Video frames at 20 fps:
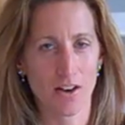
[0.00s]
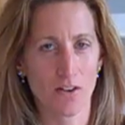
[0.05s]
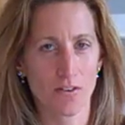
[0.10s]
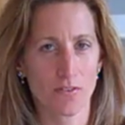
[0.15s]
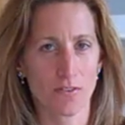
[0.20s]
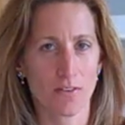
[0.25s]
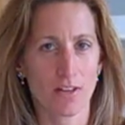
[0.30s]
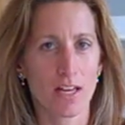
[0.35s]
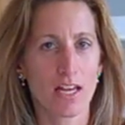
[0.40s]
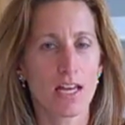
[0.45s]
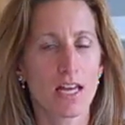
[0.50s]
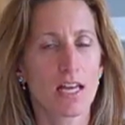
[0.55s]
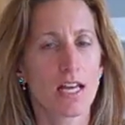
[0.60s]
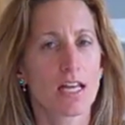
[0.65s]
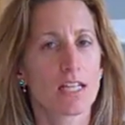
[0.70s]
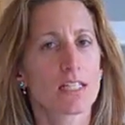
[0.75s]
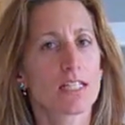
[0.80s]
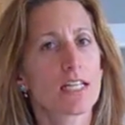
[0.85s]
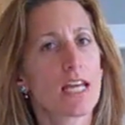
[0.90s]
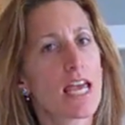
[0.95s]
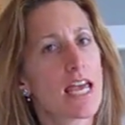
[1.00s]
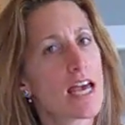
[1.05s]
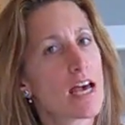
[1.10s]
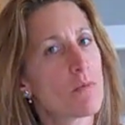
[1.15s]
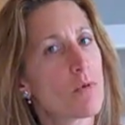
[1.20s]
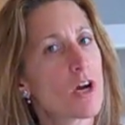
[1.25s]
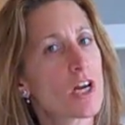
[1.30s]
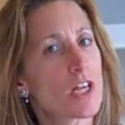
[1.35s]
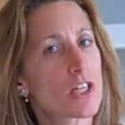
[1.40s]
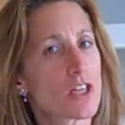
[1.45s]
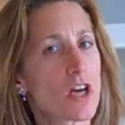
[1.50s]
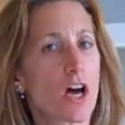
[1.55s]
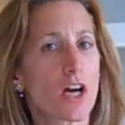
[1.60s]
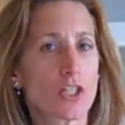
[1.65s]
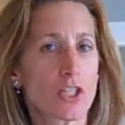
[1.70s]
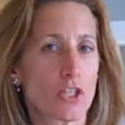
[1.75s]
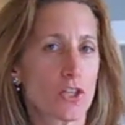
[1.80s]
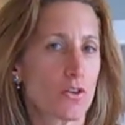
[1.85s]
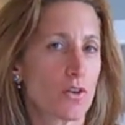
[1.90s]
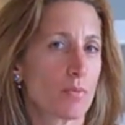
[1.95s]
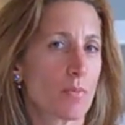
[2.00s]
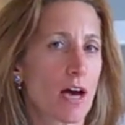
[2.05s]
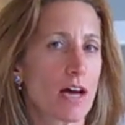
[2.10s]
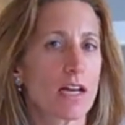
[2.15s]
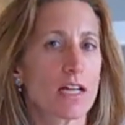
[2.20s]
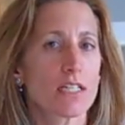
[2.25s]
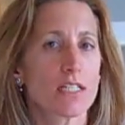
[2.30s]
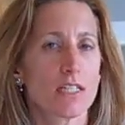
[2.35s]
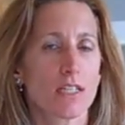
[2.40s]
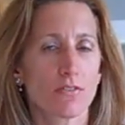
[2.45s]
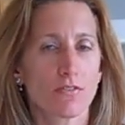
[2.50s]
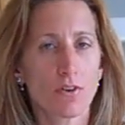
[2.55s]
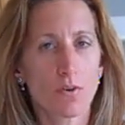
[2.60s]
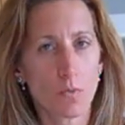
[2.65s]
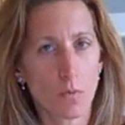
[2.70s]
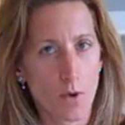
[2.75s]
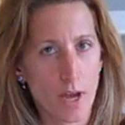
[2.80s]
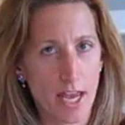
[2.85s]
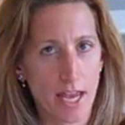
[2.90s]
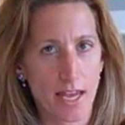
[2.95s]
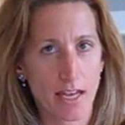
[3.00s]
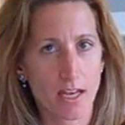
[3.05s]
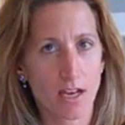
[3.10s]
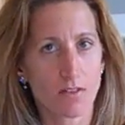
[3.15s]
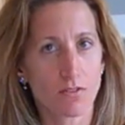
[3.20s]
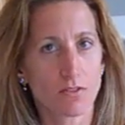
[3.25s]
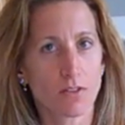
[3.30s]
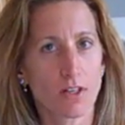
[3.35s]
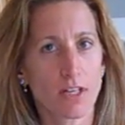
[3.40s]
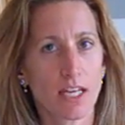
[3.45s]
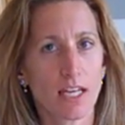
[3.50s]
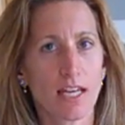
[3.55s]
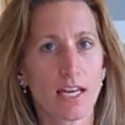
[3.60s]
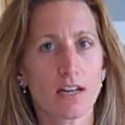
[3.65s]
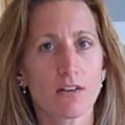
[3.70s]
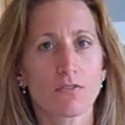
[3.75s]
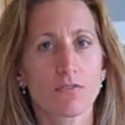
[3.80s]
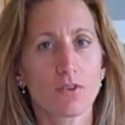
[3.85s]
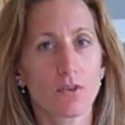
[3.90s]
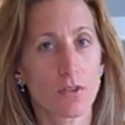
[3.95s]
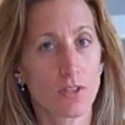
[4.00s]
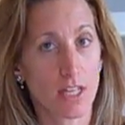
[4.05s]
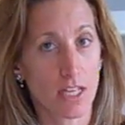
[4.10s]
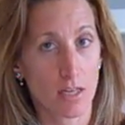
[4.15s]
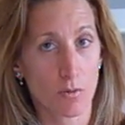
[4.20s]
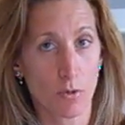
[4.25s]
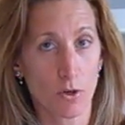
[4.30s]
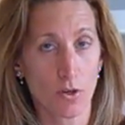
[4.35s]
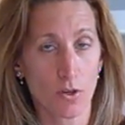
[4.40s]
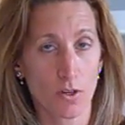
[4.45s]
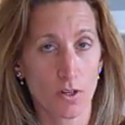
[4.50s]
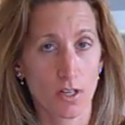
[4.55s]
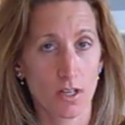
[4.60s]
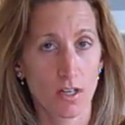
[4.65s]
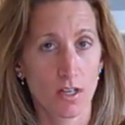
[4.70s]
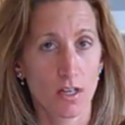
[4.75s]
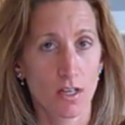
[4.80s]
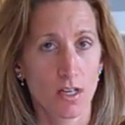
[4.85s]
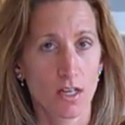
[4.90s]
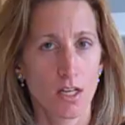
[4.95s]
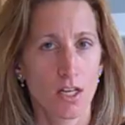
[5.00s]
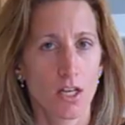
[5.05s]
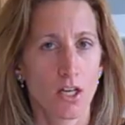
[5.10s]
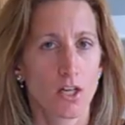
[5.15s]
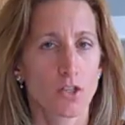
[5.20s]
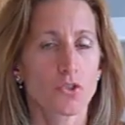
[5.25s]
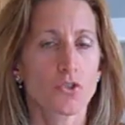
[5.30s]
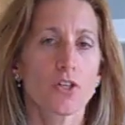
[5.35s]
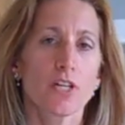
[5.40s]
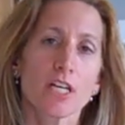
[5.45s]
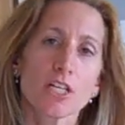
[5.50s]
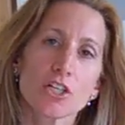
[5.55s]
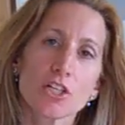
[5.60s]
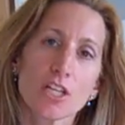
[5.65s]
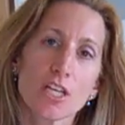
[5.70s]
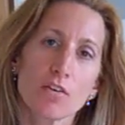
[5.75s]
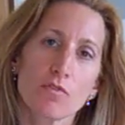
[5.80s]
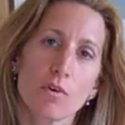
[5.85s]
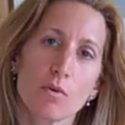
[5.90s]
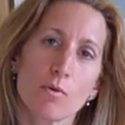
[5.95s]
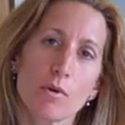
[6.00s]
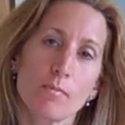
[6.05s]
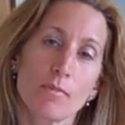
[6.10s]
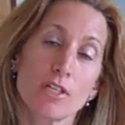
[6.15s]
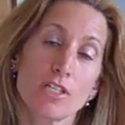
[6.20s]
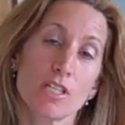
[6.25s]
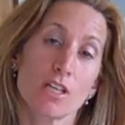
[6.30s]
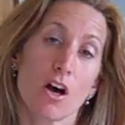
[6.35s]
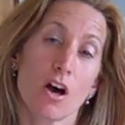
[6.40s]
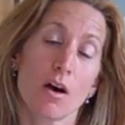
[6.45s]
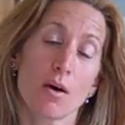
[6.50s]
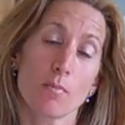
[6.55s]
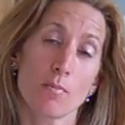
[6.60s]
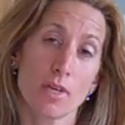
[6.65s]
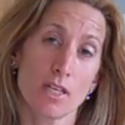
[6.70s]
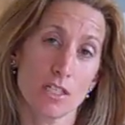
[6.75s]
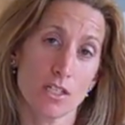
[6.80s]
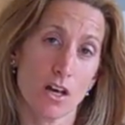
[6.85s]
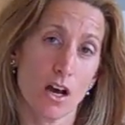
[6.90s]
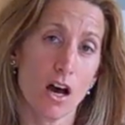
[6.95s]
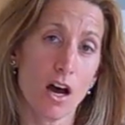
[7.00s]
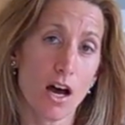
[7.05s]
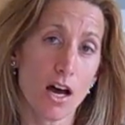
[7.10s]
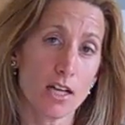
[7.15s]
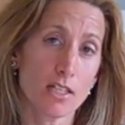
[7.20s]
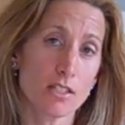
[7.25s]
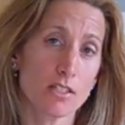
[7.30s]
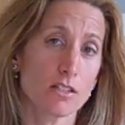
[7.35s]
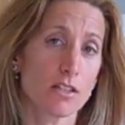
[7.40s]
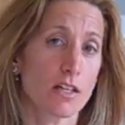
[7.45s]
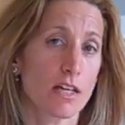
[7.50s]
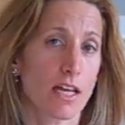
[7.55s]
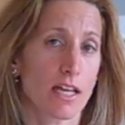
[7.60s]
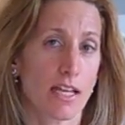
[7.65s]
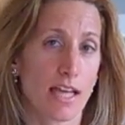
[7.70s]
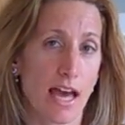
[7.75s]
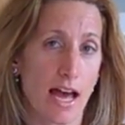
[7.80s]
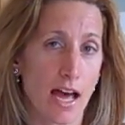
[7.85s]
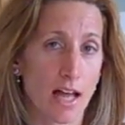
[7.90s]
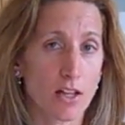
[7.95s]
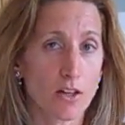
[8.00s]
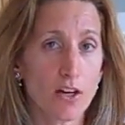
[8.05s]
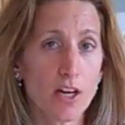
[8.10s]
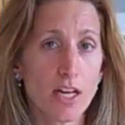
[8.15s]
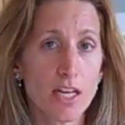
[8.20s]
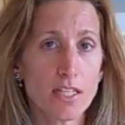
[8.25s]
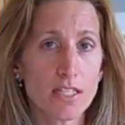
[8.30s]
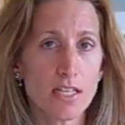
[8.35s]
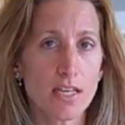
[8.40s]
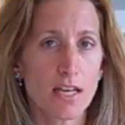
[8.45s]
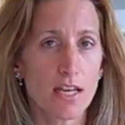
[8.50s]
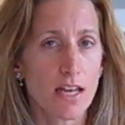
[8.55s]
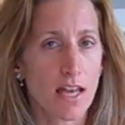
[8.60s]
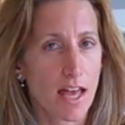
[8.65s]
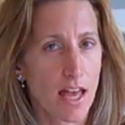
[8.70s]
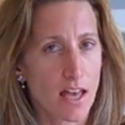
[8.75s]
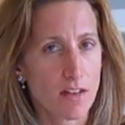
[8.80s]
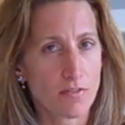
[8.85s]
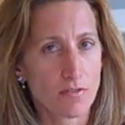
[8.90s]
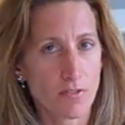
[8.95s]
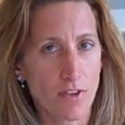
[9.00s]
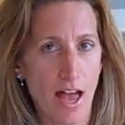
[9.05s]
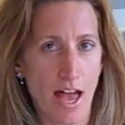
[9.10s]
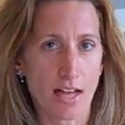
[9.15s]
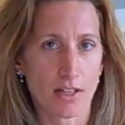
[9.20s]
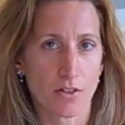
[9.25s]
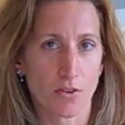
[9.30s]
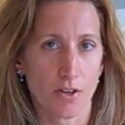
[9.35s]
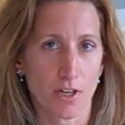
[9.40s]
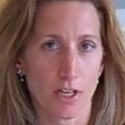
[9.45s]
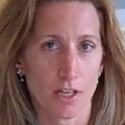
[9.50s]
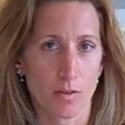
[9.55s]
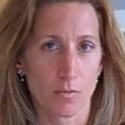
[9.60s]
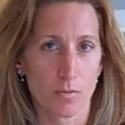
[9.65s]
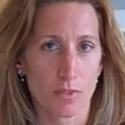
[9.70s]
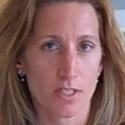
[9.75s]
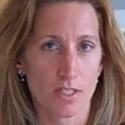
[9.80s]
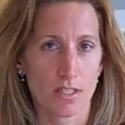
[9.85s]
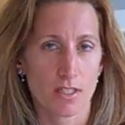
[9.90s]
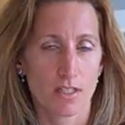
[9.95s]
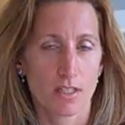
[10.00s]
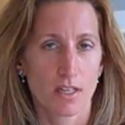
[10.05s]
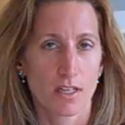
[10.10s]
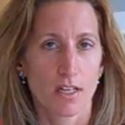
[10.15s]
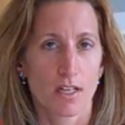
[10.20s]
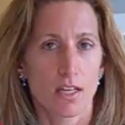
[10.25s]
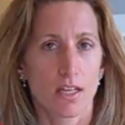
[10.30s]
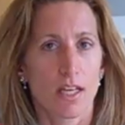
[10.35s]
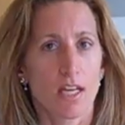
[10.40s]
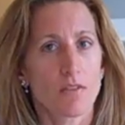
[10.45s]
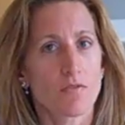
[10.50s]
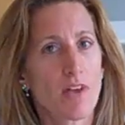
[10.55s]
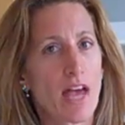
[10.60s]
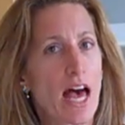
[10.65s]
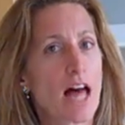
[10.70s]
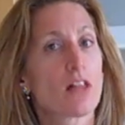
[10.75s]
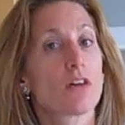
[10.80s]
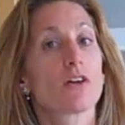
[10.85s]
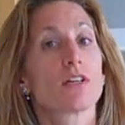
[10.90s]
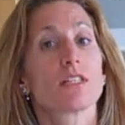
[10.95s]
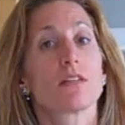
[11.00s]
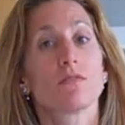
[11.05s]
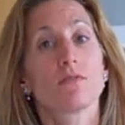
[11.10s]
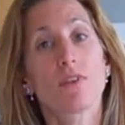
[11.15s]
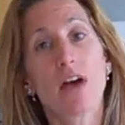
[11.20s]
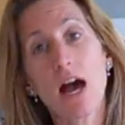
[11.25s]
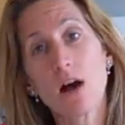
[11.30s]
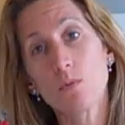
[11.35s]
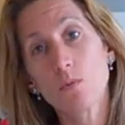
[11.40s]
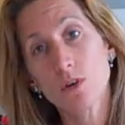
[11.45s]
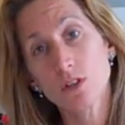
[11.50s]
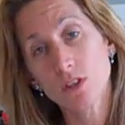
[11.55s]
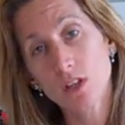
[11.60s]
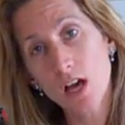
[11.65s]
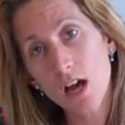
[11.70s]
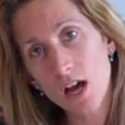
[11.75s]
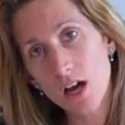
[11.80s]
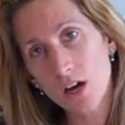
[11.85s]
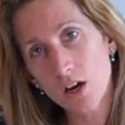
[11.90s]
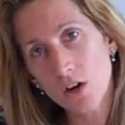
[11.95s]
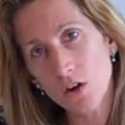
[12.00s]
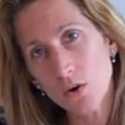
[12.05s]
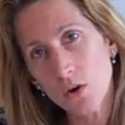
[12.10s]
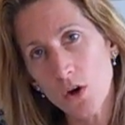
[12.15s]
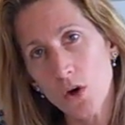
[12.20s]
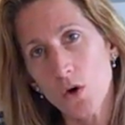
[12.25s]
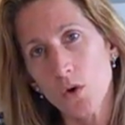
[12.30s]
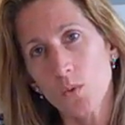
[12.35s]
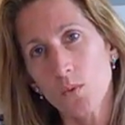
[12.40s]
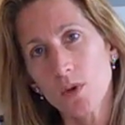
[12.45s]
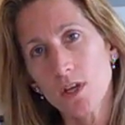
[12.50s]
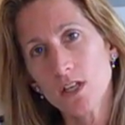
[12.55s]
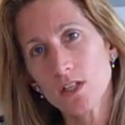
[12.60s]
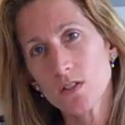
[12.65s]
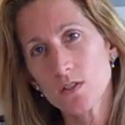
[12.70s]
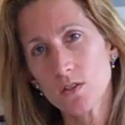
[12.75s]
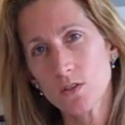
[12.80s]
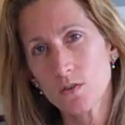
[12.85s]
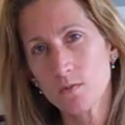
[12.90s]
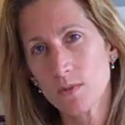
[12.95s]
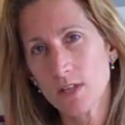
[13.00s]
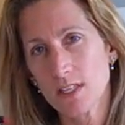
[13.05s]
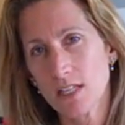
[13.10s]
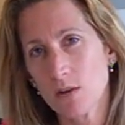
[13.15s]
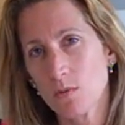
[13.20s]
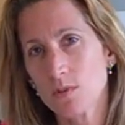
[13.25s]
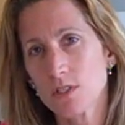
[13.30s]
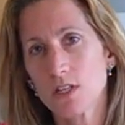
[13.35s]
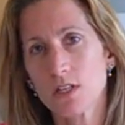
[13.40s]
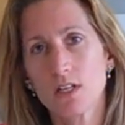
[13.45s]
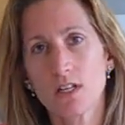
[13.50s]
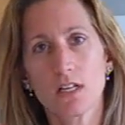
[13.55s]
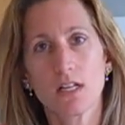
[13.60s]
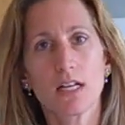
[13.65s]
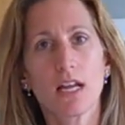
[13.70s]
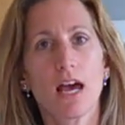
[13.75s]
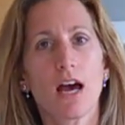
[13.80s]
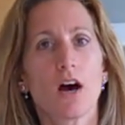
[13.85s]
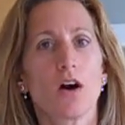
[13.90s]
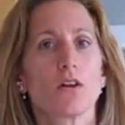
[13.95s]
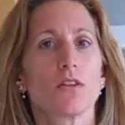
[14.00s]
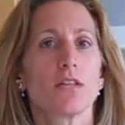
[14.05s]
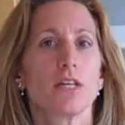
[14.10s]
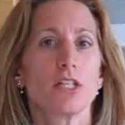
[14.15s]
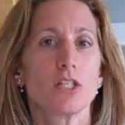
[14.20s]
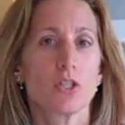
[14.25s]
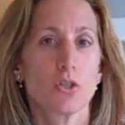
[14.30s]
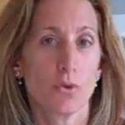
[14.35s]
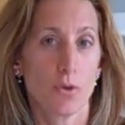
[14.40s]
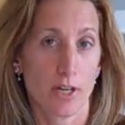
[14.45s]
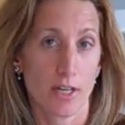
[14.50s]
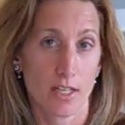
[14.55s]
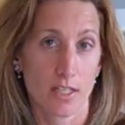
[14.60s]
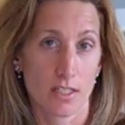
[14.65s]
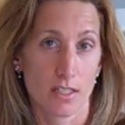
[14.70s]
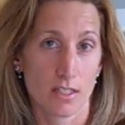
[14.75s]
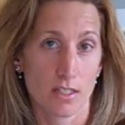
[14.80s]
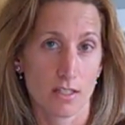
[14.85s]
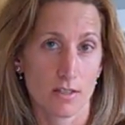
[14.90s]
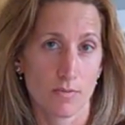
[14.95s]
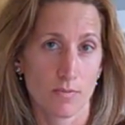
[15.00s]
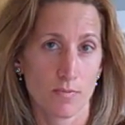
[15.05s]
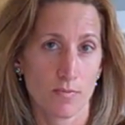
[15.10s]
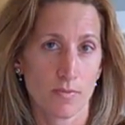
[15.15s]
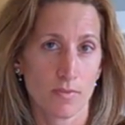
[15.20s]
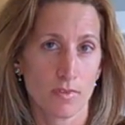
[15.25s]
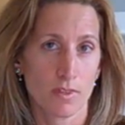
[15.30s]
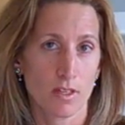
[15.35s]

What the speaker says: Self. Today I want to talk to you about a different way of looking at a food label. Traditionally, we've been taught to look at calories and fat grams. If calories and fat were low, we assumed that was a good, healthy choice.